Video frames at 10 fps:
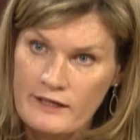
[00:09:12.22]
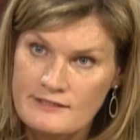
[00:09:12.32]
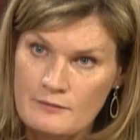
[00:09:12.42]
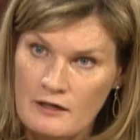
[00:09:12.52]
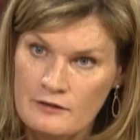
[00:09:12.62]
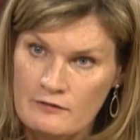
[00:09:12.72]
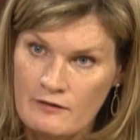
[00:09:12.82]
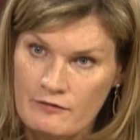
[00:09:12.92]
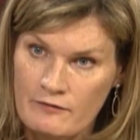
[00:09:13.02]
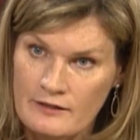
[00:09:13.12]
Demand the
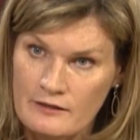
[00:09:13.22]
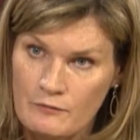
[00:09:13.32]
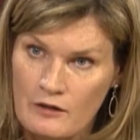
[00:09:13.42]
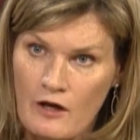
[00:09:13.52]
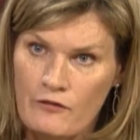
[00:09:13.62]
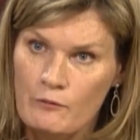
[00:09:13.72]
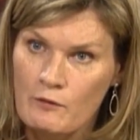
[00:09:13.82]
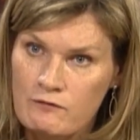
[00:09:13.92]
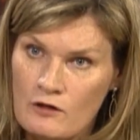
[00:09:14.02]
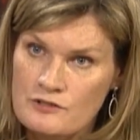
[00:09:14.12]
Referendum.
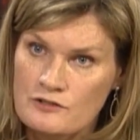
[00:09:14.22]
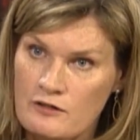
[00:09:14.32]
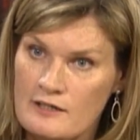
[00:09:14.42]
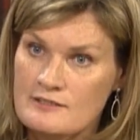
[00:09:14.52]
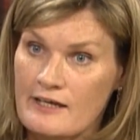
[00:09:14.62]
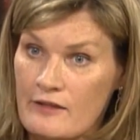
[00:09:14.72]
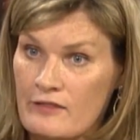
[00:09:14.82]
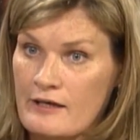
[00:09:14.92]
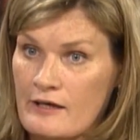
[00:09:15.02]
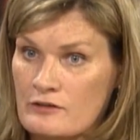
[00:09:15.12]
We've lost trust
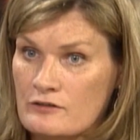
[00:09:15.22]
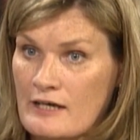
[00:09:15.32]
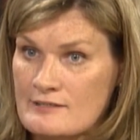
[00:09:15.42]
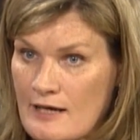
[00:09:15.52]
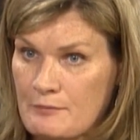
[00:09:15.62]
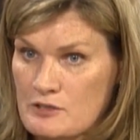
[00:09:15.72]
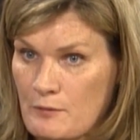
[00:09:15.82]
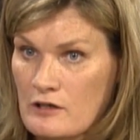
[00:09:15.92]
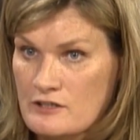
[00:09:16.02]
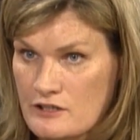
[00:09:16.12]
in the established
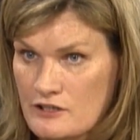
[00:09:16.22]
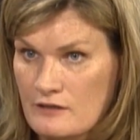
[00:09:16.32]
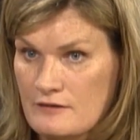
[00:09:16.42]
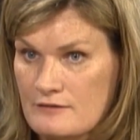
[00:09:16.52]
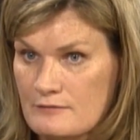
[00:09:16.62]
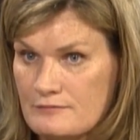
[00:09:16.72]
politicians.